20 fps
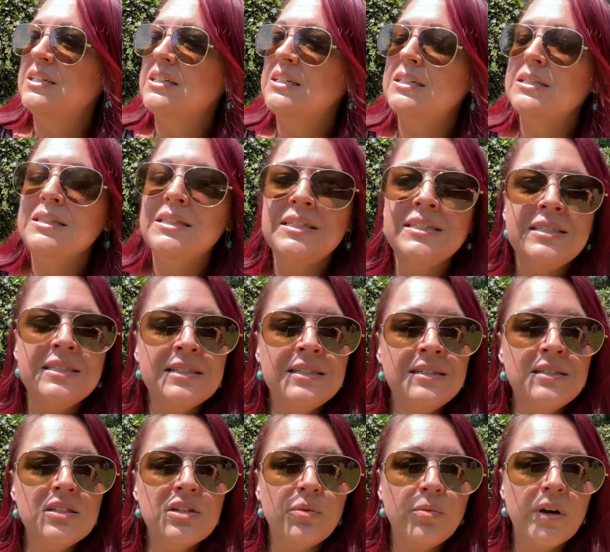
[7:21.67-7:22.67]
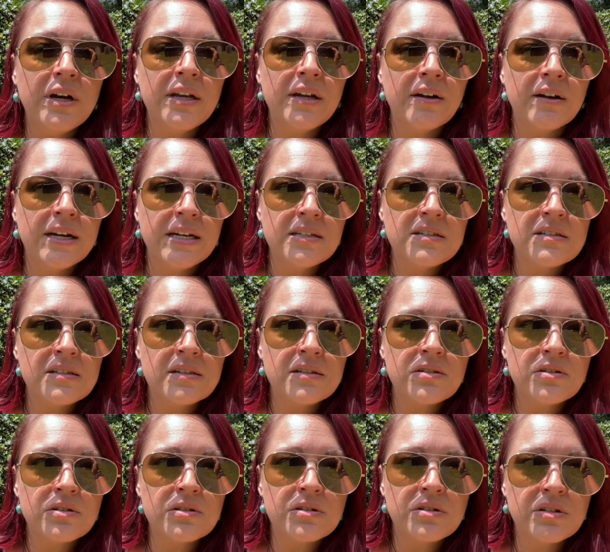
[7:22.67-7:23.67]
Listen to what your
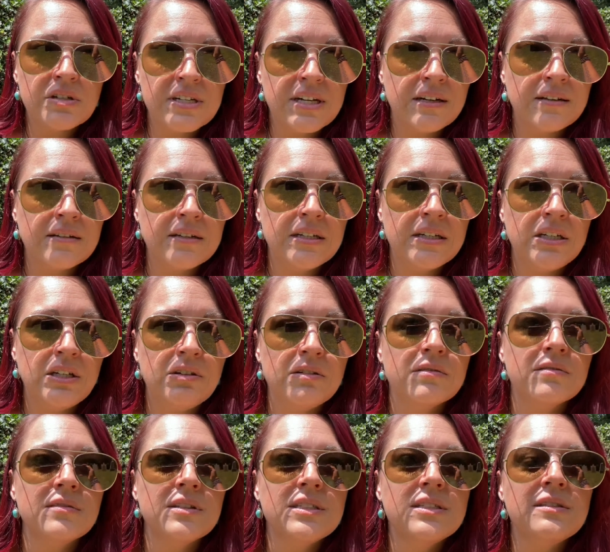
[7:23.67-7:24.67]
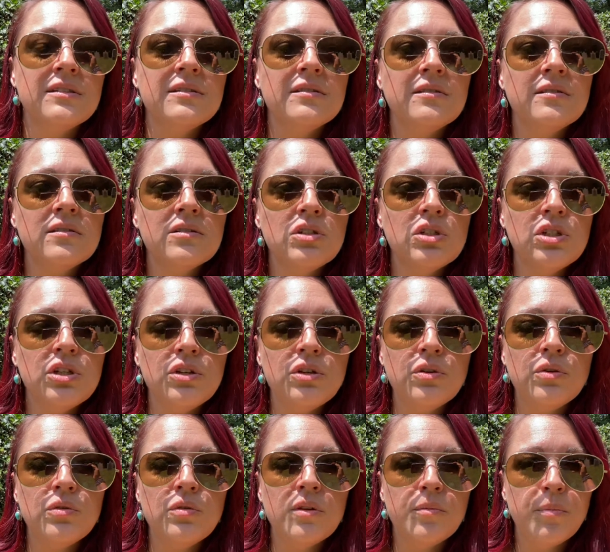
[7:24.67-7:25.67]
ancestors are telling you. Listen
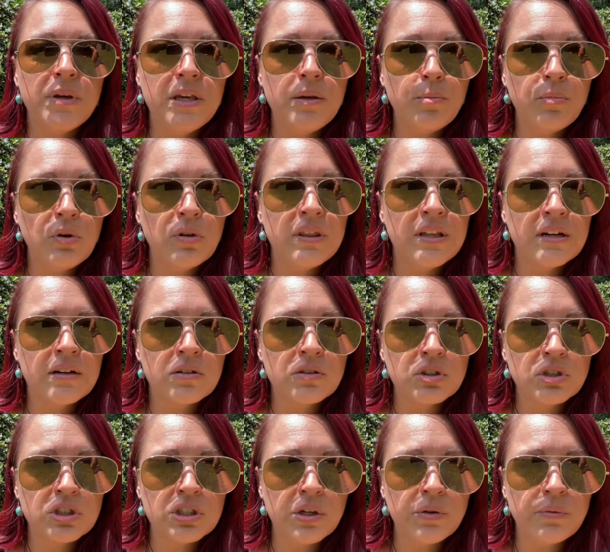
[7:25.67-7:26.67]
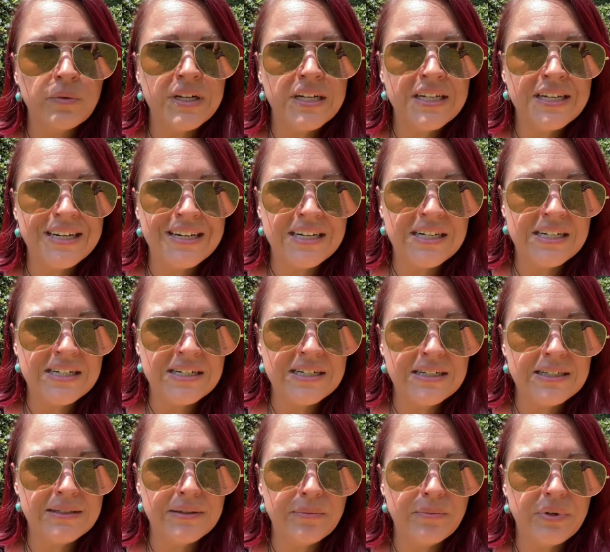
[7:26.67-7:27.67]
to the people that are showing
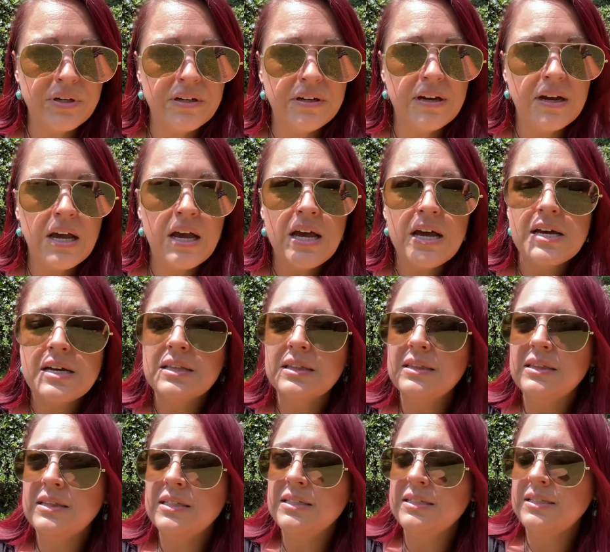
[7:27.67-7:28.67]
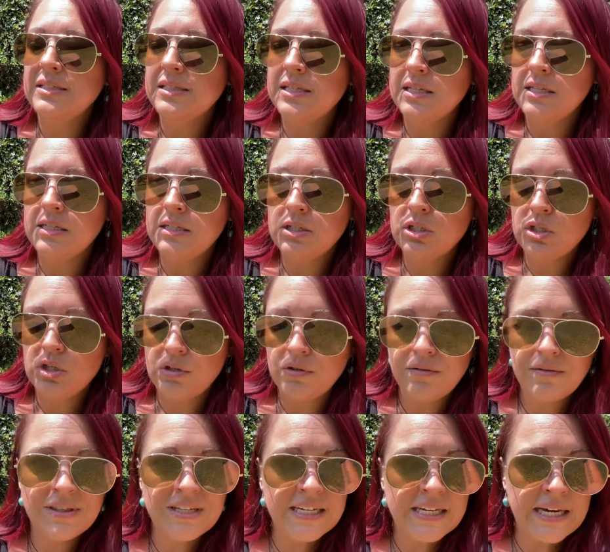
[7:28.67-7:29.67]
up. Listen to
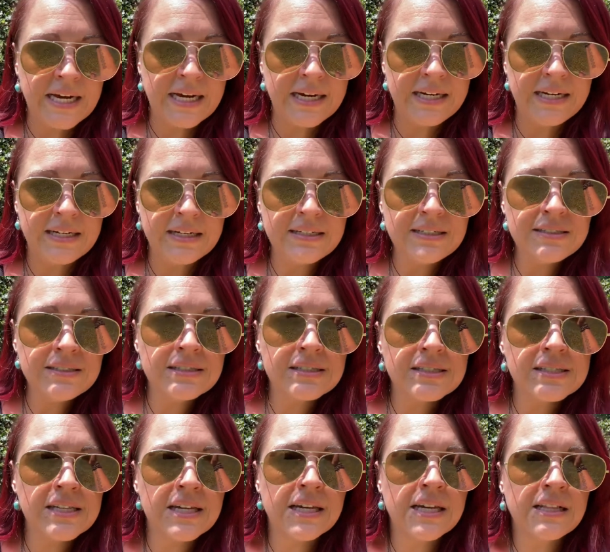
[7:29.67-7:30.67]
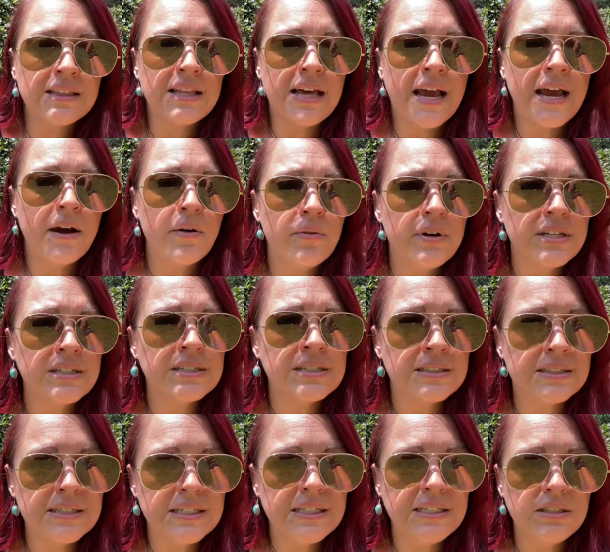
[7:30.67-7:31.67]
the guidance and allow it to
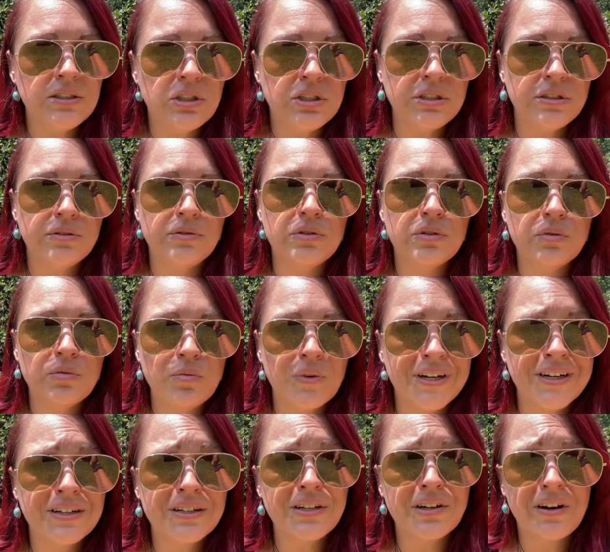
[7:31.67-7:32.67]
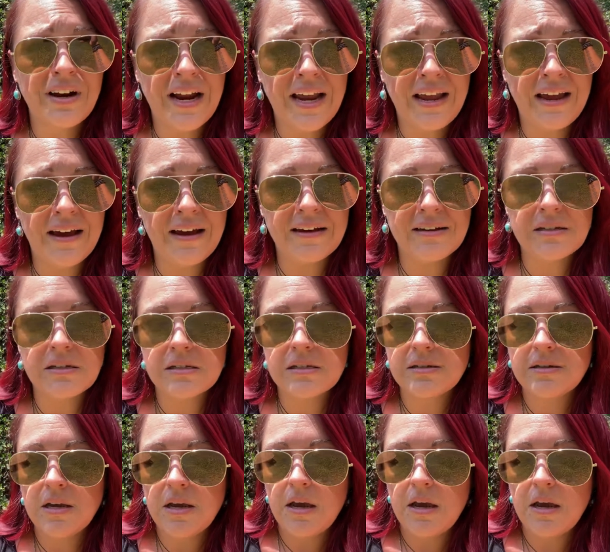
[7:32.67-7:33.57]
lead you to where you're at.